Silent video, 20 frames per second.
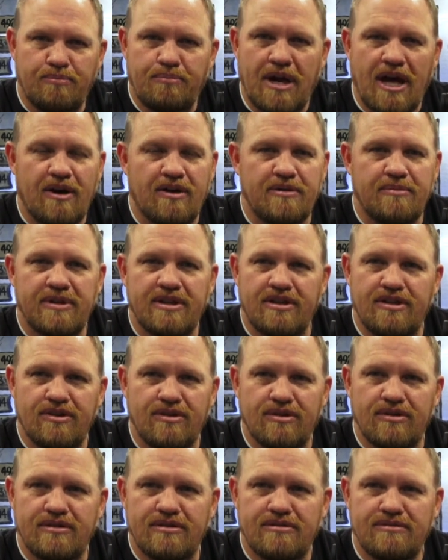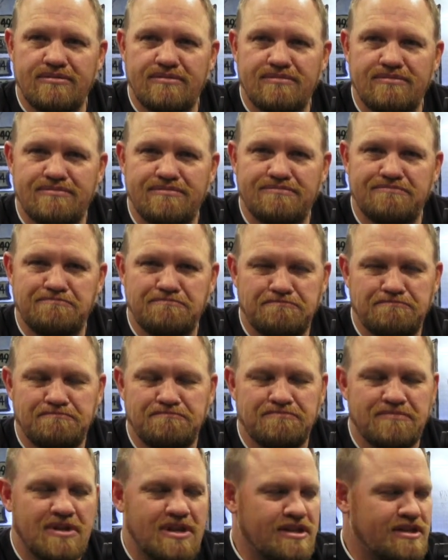Pound them in the dirt.
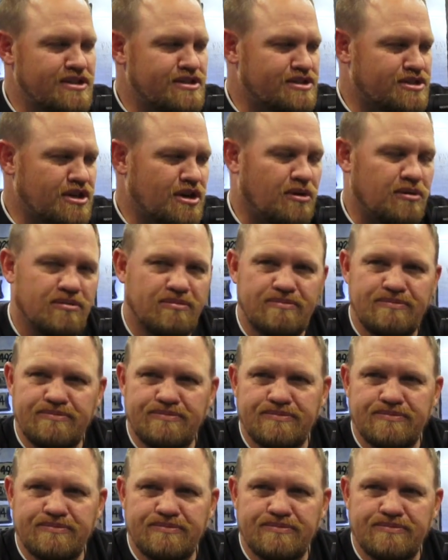So